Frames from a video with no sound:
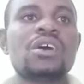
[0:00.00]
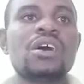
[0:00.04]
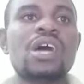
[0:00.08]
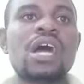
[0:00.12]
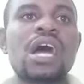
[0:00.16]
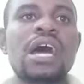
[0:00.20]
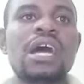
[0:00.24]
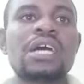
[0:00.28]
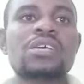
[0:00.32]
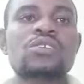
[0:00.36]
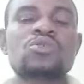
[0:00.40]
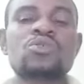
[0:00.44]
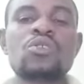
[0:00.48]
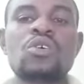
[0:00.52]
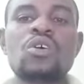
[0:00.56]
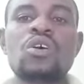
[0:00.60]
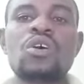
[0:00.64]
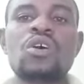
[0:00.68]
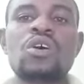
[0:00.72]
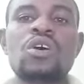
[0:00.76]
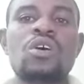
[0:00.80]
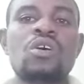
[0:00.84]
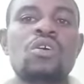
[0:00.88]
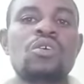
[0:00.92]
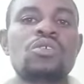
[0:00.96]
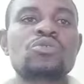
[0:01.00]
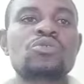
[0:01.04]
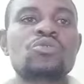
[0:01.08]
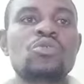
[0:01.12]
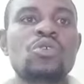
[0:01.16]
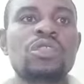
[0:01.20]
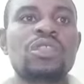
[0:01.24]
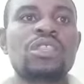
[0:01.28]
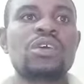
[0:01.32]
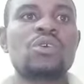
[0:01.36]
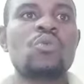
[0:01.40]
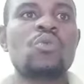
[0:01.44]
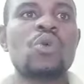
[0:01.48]
So
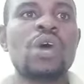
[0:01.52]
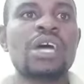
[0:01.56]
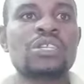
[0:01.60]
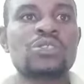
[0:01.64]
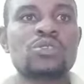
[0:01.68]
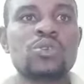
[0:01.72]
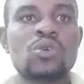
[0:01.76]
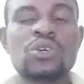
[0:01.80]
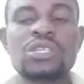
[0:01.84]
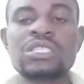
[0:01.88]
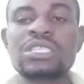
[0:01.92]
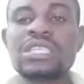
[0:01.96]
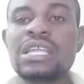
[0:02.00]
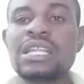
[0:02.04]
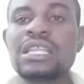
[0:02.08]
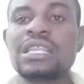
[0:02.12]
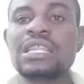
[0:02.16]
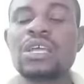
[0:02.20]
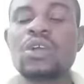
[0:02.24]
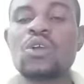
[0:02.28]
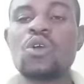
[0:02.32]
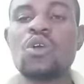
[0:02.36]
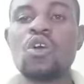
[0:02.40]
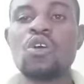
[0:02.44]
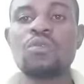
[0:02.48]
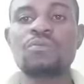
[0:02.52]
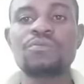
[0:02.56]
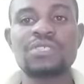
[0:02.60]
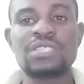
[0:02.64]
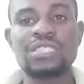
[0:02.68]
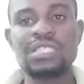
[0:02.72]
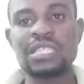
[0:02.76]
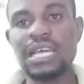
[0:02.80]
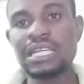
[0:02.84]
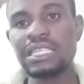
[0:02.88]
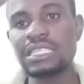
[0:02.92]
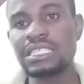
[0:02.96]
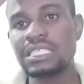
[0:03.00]
also the wattles and the
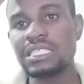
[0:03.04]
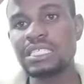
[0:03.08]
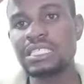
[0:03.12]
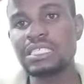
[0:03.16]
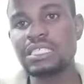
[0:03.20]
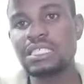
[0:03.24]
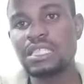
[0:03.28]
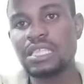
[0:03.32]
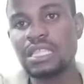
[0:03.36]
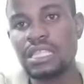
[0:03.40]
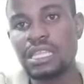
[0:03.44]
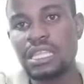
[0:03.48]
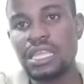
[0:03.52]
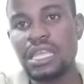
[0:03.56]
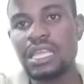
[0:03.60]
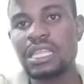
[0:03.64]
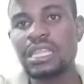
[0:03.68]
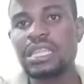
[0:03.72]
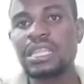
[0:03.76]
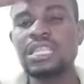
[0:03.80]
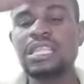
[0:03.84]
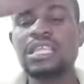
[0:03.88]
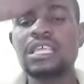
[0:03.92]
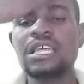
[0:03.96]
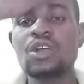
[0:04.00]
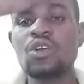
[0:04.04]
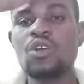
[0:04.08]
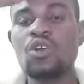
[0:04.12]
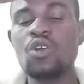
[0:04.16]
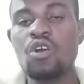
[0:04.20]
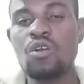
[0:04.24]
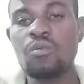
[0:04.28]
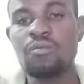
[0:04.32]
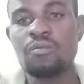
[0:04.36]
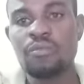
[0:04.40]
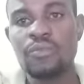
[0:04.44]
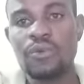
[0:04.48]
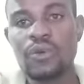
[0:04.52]
combs, that is the
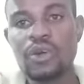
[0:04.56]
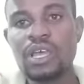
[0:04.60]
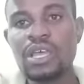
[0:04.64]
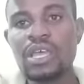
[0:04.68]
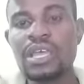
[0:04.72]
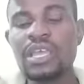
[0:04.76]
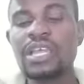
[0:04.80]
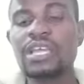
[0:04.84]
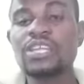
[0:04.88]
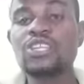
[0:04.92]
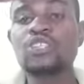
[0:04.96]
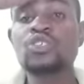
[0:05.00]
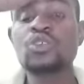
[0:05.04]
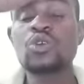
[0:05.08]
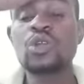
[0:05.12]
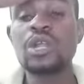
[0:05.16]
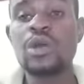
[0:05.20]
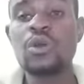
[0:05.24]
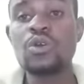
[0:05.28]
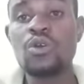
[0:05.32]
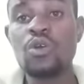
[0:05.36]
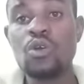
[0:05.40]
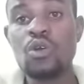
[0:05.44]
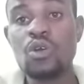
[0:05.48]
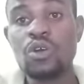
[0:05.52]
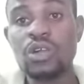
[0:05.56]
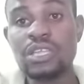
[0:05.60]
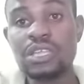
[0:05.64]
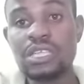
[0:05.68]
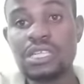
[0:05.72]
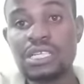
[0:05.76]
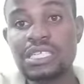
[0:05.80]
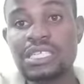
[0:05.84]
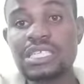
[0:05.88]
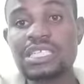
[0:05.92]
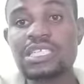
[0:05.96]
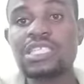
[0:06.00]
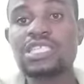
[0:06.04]
comb in Shona we call
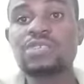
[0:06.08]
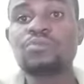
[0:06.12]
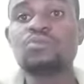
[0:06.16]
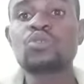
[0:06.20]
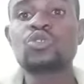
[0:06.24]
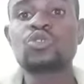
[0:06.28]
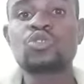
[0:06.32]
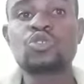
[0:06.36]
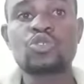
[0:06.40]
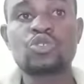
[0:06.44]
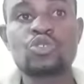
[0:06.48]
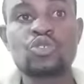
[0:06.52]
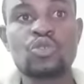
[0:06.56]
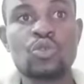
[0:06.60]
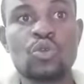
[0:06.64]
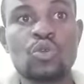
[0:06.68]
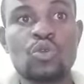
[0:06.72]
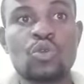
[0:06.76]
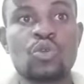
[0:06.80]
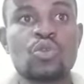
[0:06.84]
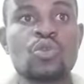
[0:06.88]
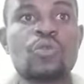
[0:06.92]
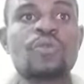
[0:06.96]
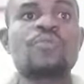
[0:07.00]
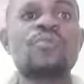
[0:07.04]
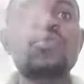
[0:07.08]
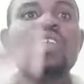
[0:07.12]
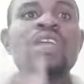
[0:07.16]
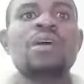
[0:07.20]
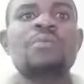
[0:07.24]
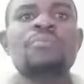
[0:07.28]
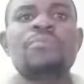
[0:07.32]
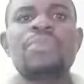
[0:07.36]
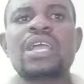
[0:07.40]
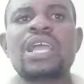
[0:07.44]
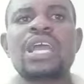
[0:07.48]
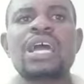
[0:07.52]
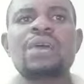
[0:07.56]
it mchuchururu,
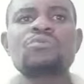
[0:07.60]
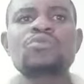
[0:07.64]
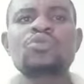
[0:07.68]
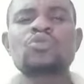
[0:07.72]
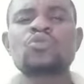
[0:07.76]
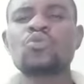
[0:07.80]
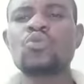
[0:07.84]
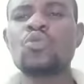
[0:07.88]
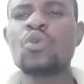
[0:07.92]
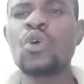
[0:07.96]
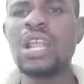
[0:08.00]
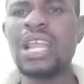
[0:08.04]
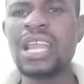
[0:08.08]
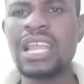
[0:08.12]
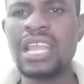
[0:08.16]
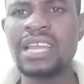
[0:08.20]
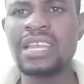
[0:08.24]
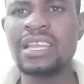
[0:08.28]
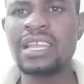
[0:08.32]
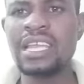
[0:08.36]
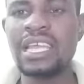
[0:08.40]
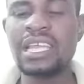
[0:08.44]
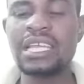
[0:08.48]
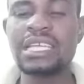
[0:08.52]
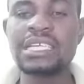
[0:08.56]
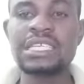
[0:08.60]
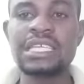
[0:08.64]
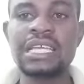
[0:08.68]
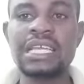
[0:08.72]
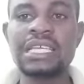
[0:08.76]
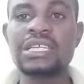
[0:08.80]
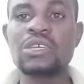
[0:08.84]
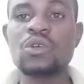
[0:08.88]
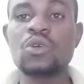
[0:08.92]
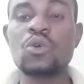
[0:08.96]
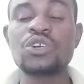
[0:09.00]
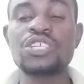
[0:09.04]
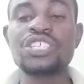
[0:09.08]
becomes swollen
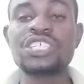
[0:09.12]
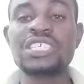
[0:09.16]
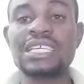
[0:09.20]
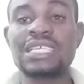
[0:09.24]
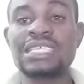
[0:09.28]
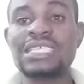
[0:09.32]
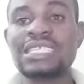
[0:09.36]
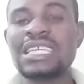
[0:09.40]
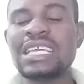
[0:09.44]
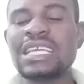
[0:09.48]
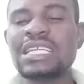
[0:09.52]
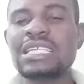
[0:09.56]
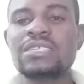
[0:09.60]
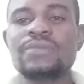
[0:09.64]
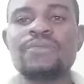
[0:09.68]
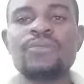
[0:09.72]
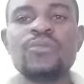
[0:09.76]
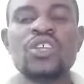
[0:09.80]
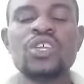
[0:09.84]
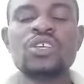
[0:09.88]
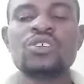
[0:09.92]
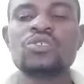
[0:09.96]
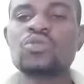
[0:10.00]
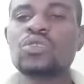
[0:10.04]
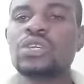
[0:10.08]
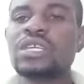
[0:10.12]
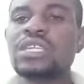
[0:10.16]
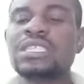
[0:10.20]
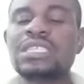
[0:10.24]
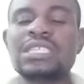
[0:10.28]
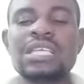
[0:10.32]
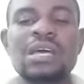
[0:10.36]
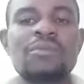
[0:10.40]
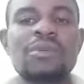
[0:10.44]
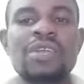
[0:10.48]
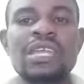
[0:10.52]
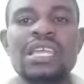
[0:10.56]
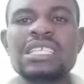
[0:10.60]
and congested. So in
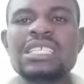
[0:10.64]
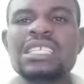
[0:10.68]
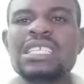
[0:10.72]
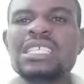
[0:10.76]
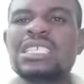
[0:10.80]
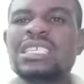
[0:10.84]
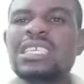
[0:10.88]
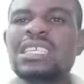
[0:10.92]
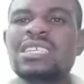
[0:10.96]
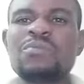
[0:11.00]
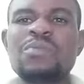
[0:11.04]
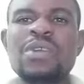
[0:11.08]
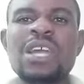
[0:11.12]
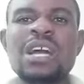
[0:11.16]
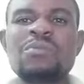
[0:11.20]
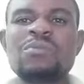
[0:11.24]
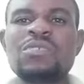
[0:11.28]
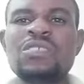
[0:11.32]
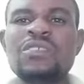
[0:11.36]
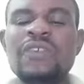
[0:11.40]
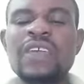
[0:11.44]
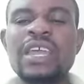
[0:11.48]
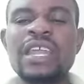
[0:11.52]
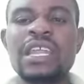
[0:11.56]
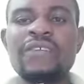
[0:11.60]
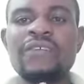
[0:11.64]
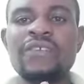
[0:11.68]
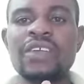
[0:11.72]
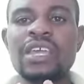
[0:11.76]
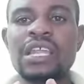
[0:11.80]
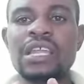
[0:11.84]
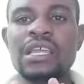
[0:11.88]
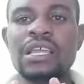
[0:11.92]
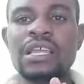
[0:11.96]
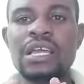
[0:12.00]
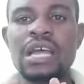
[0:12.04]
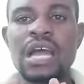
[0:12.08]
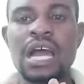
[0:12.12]
some cases it becomes very,
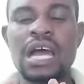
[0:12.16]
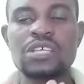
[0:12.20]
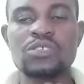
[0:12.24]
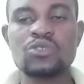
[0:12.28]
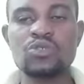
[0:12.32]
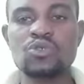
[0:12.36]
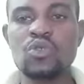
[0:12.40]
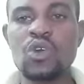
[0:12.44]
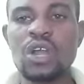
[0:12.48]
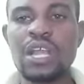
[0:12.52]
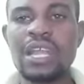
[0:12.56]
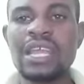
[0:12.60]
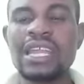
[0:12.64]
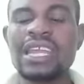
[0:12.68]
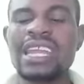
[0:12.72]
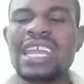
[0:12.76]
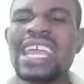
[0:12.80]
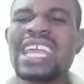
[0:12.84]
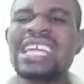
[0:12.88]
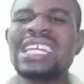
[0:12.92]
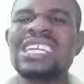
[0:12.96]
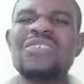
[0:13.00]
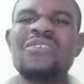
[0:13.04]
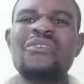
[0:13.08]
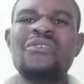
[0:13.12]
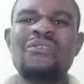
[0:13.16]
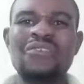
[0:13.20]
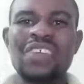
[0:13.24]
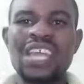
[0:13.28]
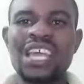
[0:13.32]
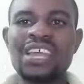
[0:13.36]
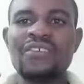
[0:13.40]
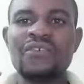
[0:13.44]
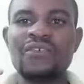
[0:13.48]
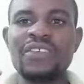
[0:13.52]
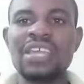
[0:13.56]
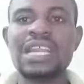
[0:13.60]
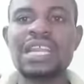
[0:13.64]
very swollen and
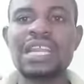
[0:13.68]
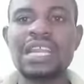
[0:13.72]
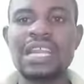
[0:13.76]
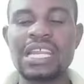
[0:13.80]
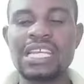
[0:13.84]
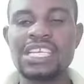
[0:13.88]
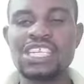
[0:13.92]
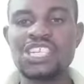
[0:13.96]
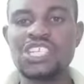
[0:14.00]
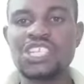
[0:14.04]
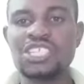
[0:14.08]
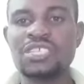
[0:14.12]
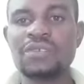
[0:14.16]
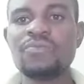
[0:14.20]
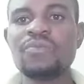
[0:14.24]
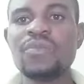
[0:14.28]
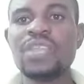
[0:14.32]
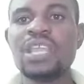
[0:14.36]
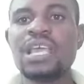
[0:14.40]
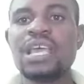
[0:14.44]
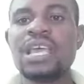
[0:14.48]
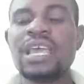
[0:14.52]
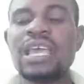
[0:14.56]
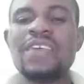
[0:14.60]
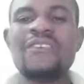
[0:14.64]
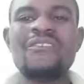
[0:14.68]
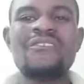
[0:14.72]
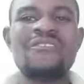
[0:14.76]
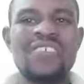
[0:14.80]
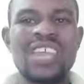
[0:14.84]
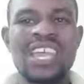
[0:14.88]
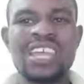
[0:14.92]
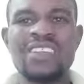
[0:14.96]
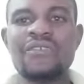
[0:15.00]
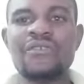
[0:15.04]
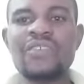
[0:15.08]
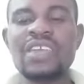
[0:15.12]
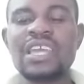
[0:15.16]
very, very reddish.
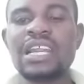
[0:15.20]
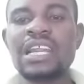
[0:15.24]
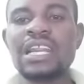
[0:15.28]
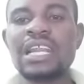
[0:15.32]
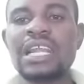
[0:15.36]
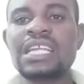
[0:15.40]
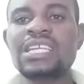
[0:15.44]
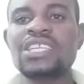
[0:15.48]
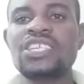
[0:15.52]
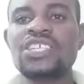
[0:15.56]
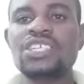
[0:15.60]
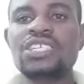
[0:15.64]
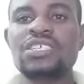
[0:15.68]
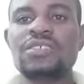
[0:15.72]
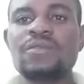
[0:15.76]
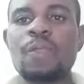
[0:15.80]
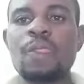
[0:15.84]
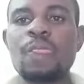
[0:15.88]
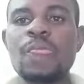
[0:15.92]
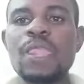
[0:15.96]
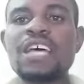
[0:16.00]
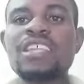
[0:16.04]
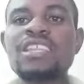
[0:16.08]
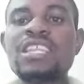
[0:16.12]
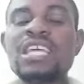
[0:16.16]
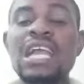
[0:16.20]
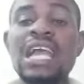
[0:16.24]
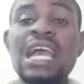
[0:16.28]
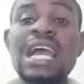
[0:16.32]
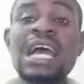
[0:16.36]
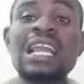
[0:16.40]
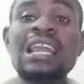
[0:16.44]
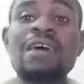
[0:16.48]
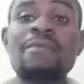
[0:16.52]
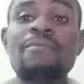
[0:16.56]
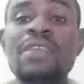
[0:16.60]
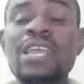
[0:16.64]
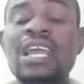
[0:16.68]
Very, very reddish. The
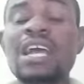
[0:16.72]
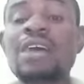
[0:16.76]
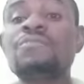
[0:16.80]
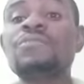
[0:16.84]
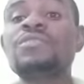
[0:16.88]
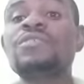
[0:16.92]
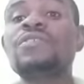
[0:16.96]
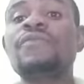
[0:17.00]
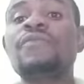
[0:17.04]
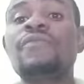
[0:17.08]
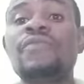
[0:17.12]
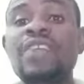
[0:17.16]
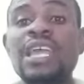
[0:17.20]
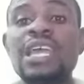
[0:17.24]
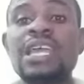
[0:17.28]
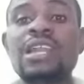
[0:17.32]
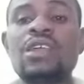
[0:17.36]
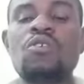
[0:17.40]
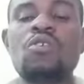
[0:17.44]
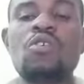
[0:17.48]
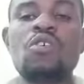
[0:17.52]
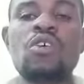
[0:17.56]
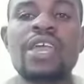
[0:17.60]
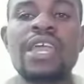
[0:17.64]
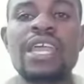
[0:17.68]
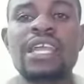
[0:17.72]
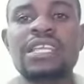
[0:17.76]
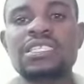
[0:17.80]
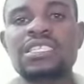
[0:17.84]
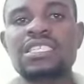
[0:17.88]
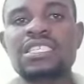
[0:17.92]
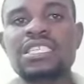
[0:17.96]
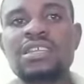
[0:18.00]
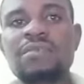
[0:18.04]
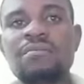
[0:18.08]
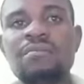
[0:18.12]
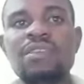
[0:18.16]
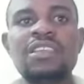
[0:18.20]
color becomes very or
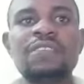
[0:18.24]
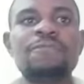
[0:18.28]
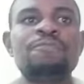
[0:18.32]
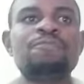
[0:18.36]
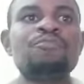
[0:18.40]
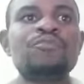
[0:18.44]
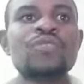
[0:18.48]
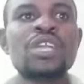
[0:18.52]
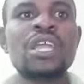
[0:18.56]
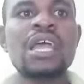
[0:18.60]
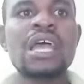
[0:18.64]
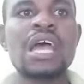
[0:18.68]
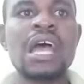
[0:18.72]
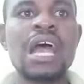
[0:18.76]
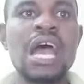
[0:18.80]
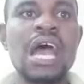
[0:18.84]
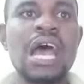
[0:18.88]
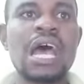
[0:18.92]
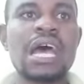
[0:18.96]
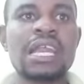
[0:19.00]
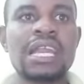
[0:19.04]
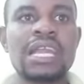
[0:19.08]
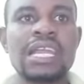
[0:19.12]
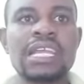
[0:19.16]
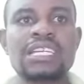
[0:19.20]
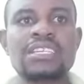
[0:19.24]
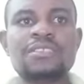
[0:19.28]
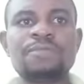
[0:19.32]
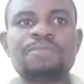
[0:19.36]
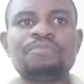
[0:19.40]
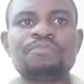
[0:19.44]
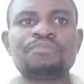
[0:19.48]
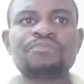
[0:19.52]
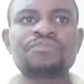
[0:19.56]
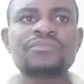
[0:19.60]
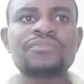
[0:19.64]
extremely red.